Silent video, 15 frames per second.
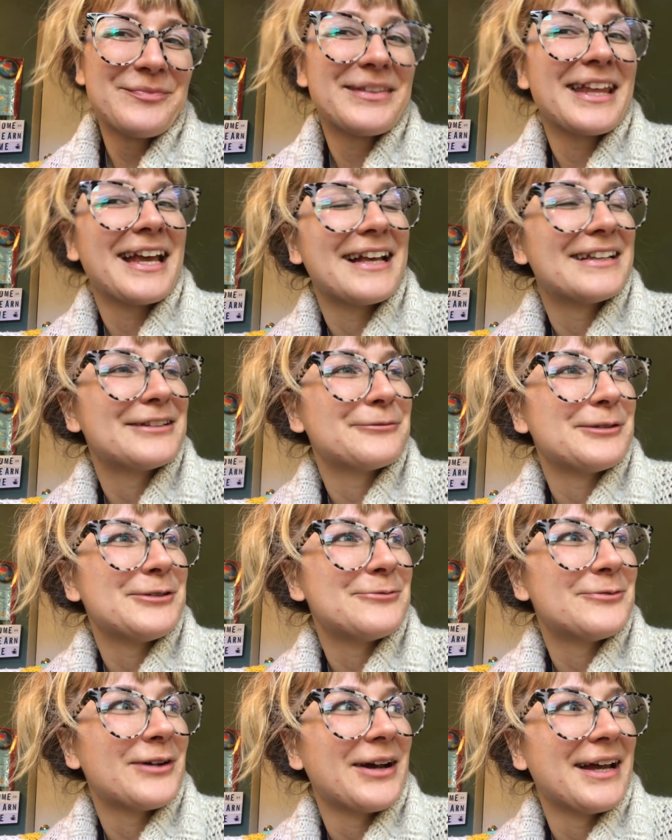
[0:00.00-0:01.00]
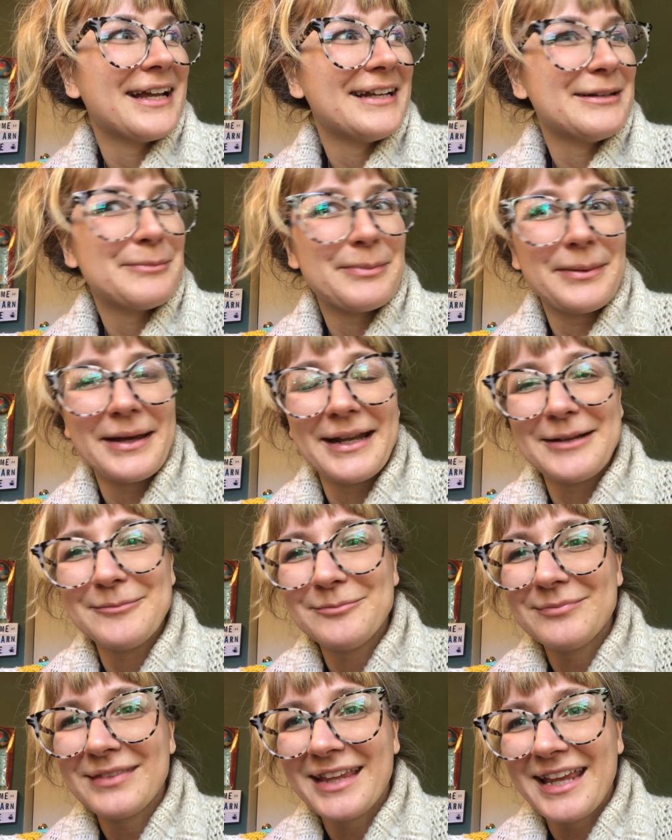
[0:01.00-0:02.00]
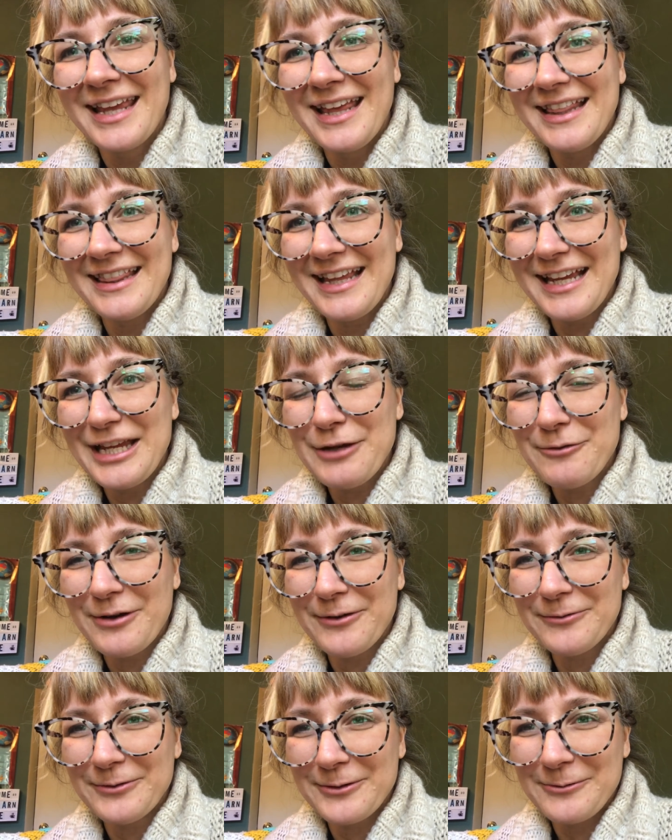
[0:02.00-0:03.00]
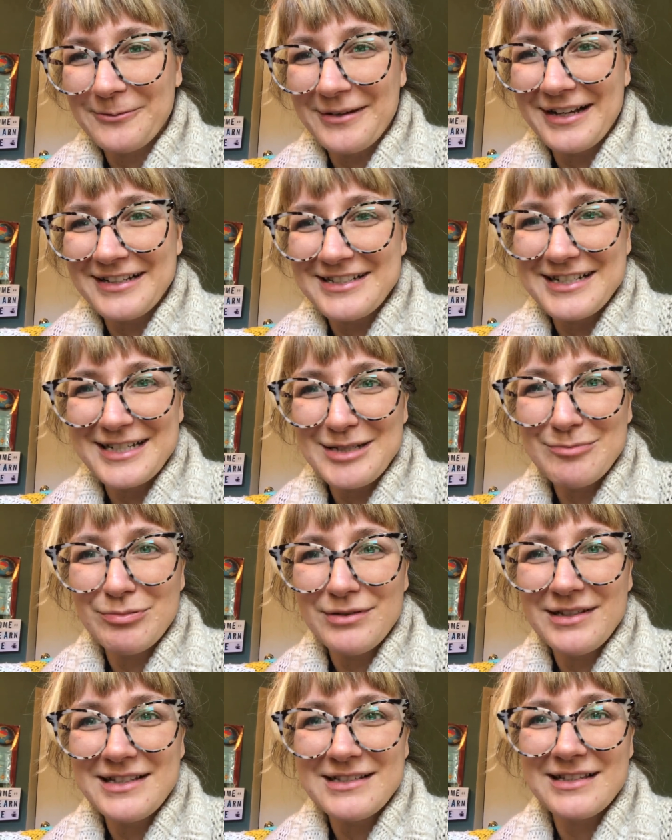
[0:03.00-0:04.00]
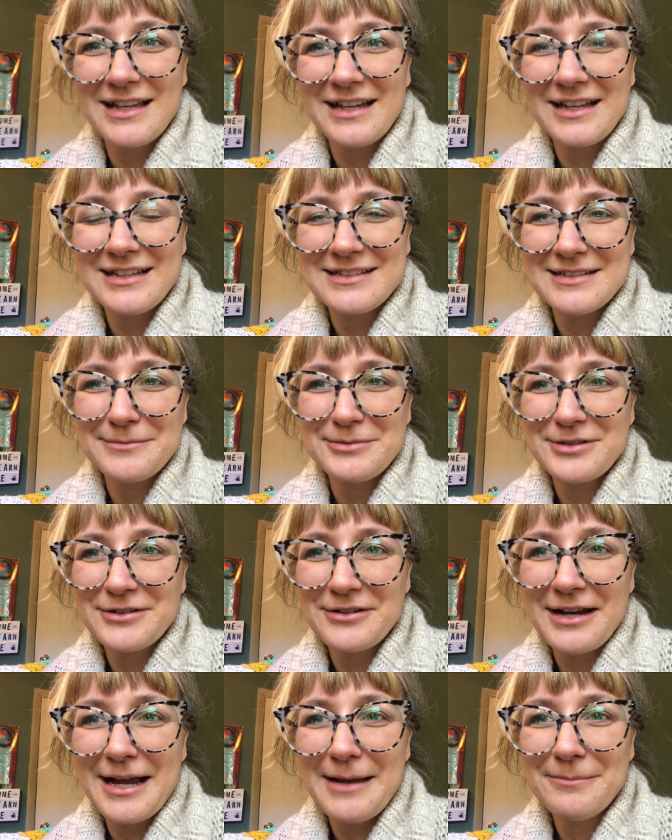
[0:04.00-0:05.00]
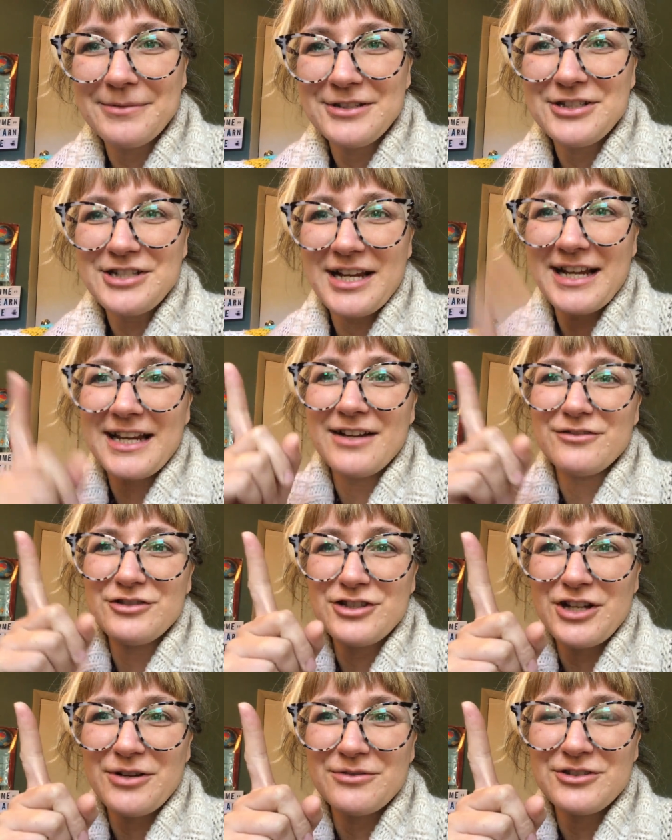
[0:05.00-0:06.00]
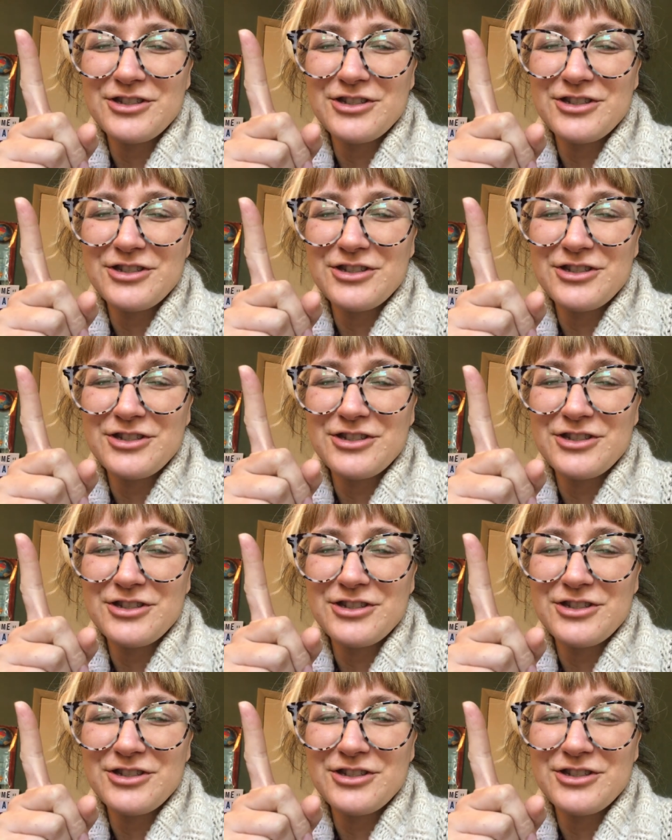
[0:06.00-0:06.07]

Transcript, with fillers: as we find. But thank you all for watching. Please like and subscribe. Check out Joe's